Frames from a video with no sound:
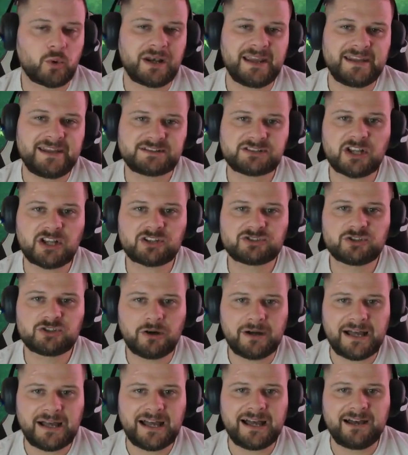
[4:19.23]
Clear does
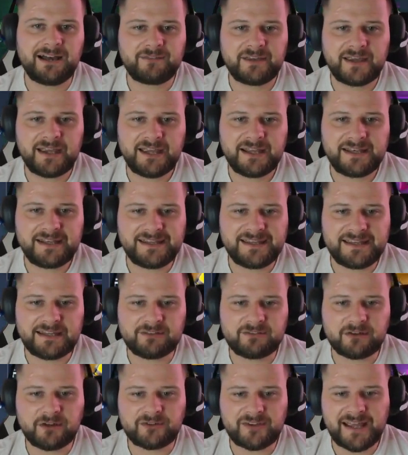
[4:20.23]
not have any
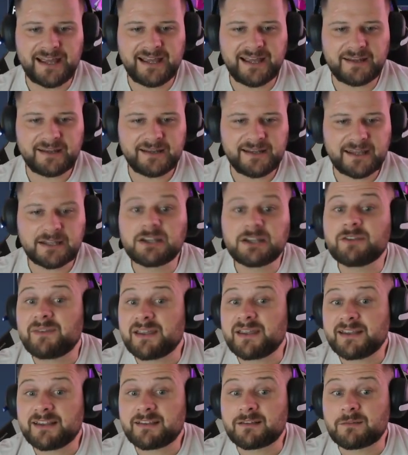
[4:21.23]
heroes at the end of
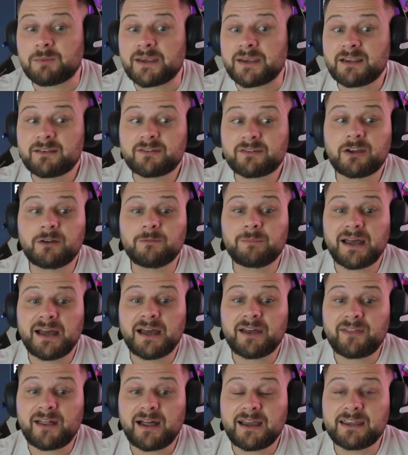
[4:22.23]
it this week, so
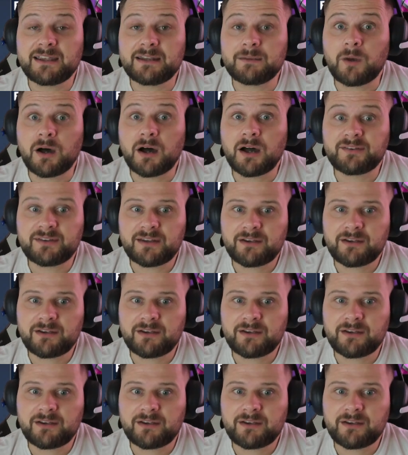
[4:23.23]
bear that in mind.